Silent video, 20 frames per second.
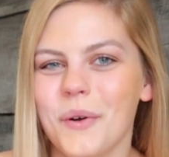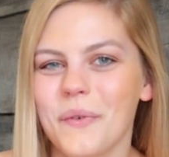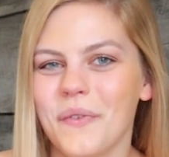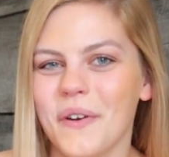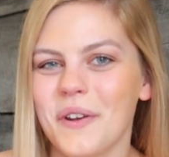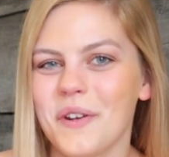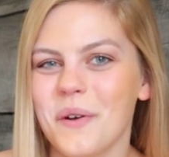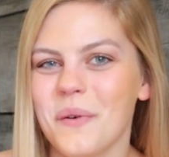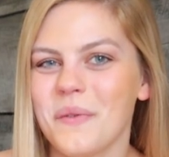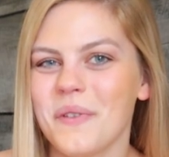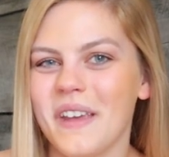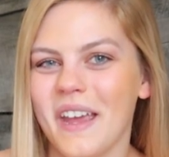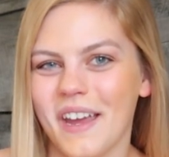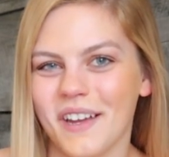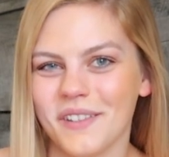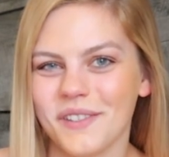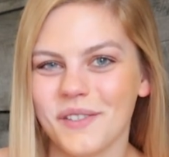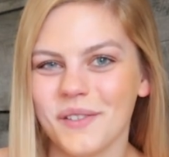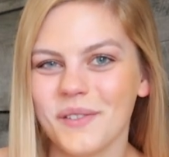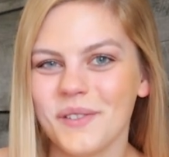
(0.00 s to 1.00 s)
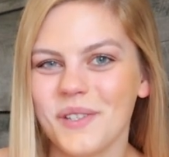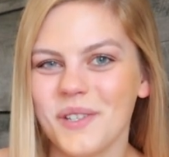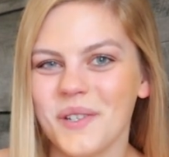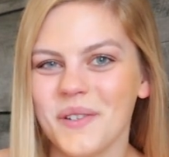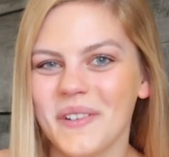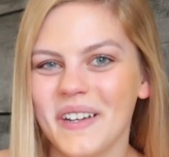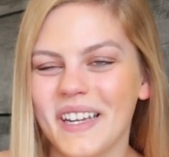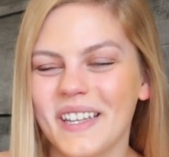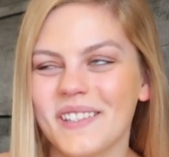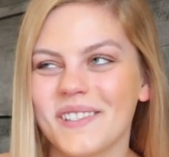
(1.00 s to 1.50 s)
know if I know the answer
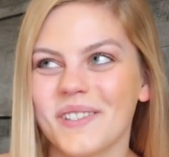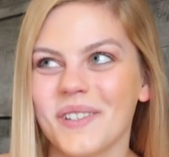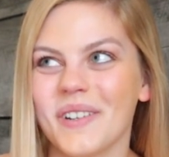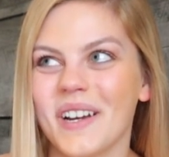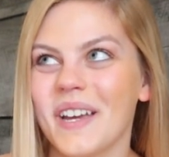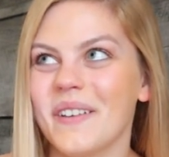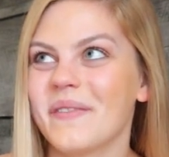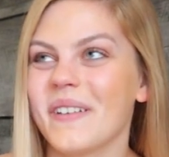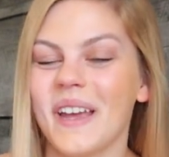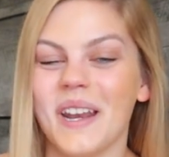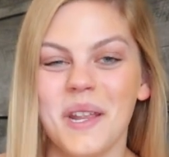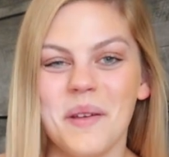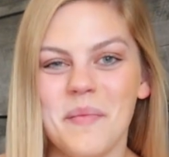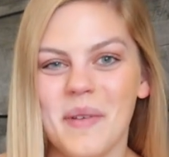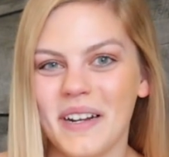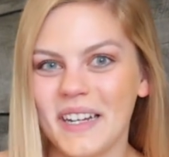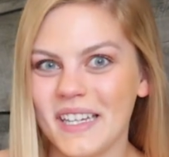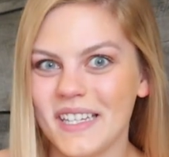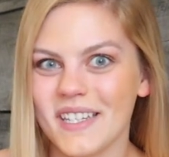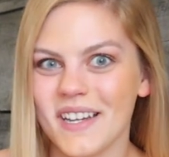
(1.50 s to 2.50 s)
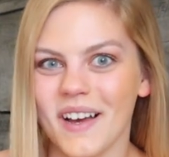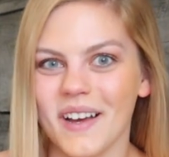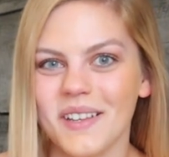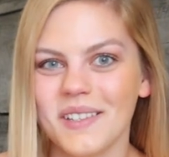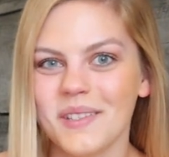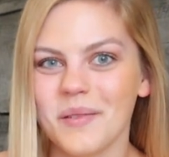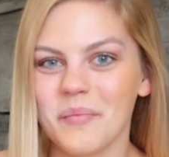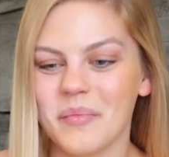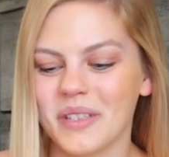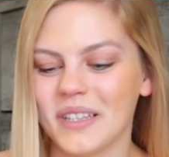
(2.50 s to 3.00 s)
to it. So if anybody
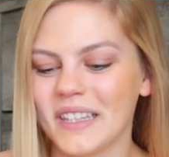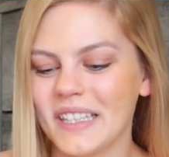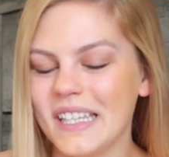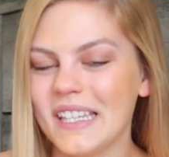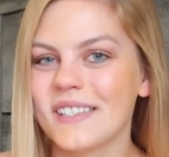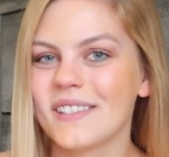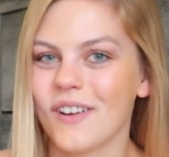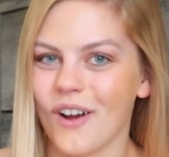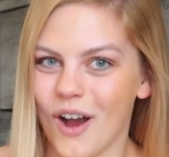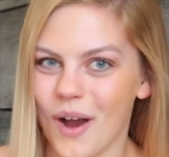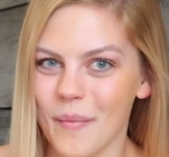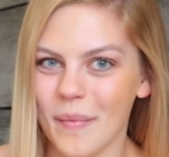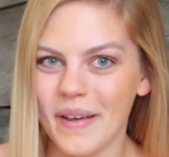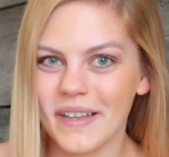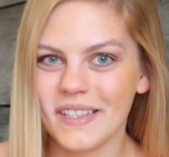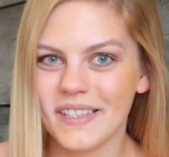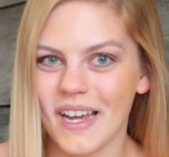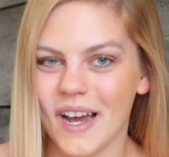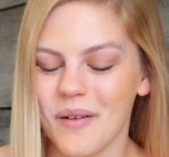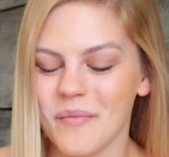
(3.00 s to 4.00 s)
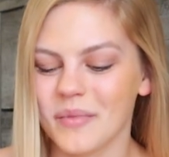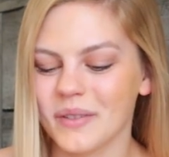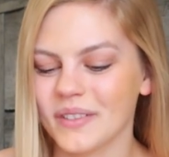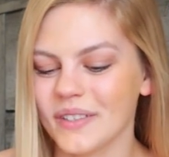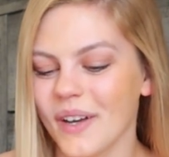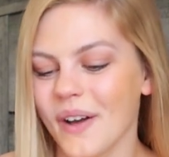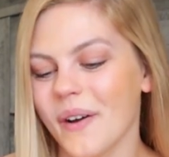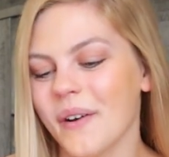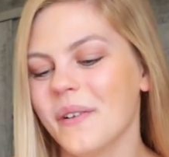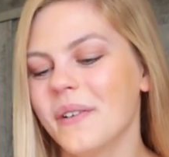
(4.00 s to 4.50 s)
does, please comment down
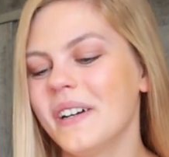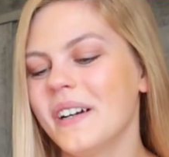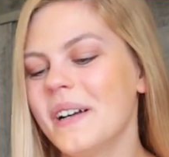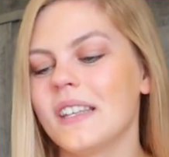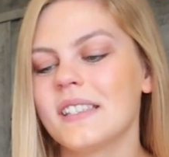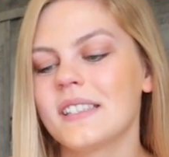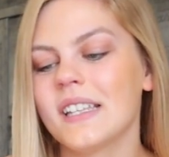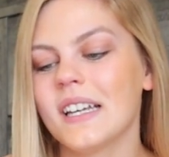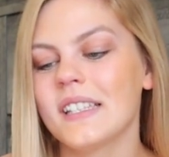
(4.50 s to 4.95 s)
below. This